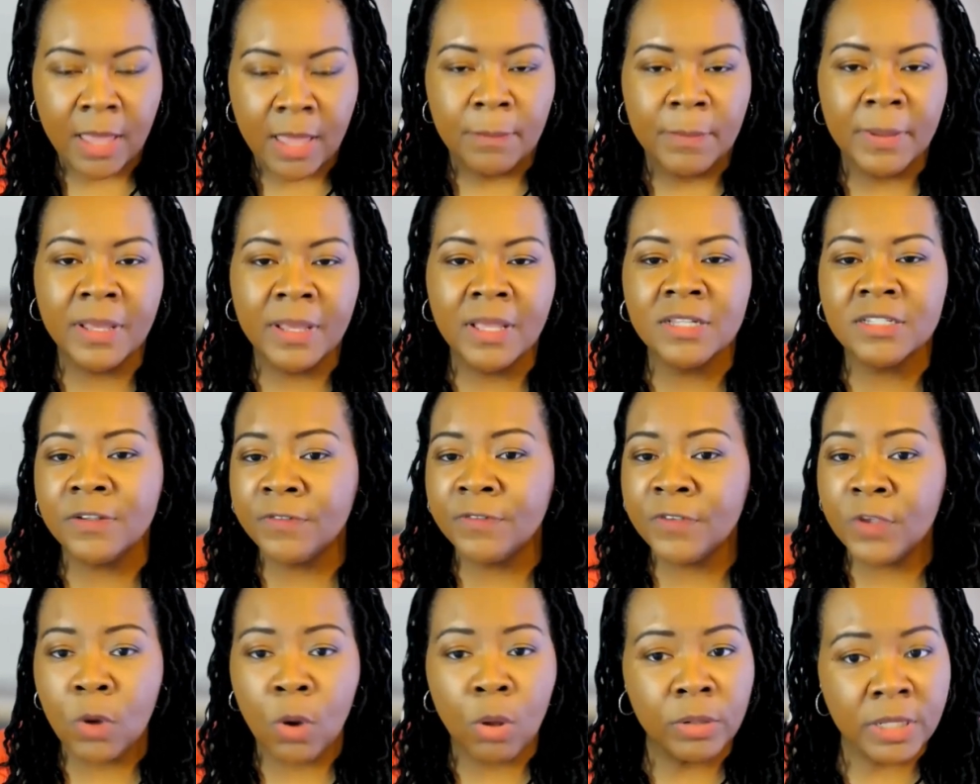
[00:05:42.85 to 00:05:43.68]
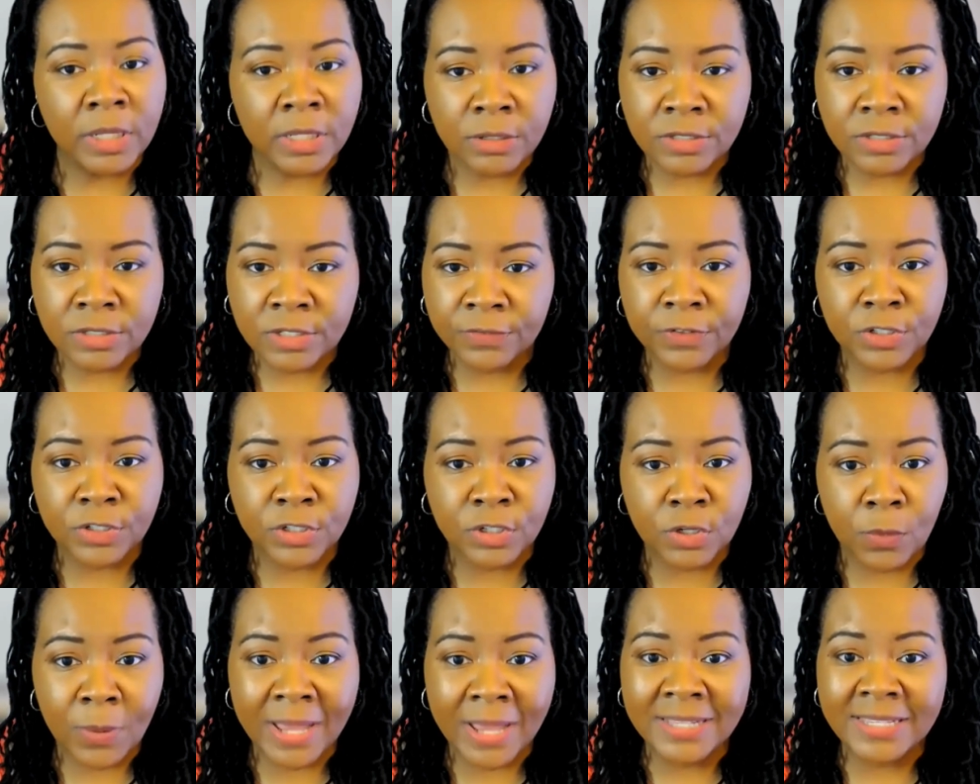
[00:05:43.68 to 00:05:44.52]
because if you only use it for
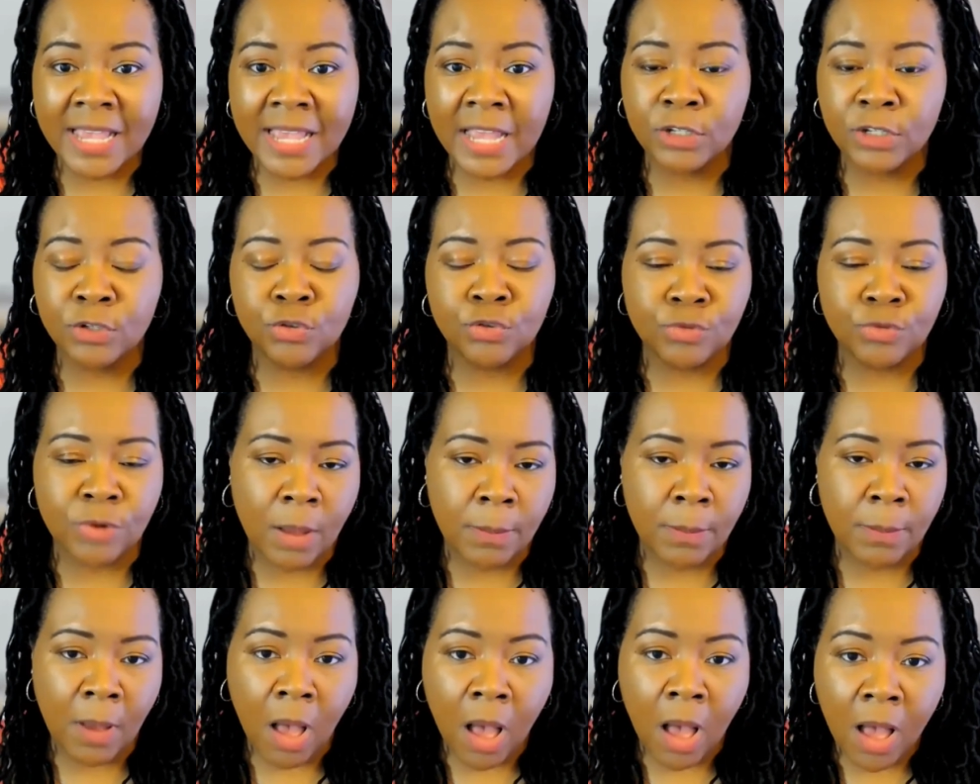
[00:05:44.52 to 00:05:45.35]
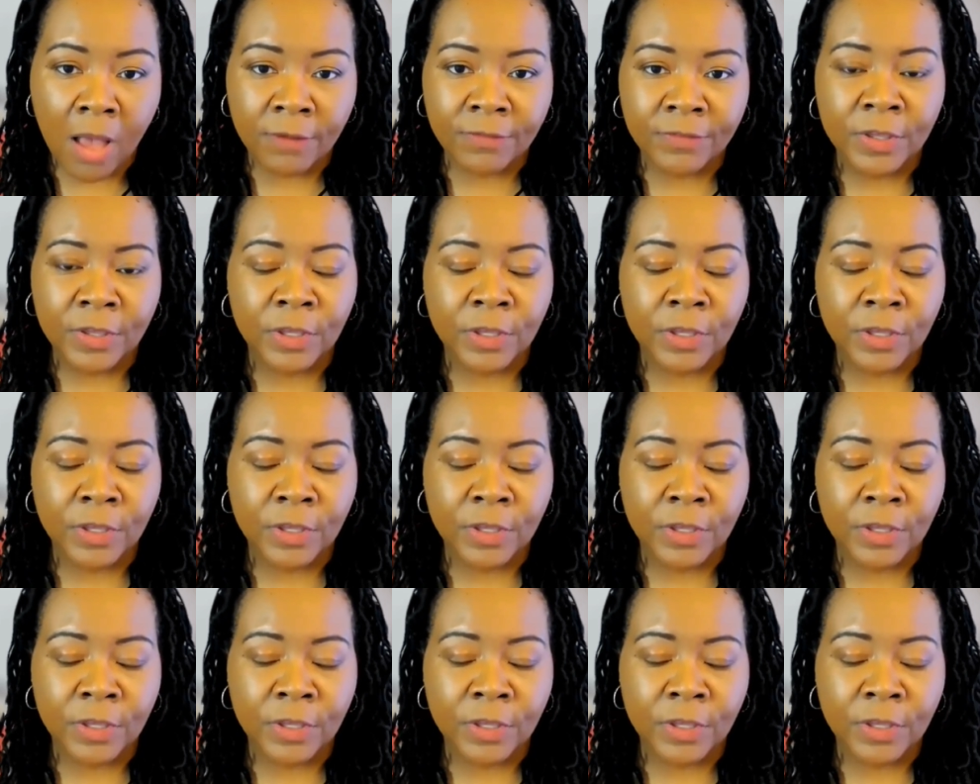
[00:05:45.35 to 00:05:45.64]
two weeks and you drop off,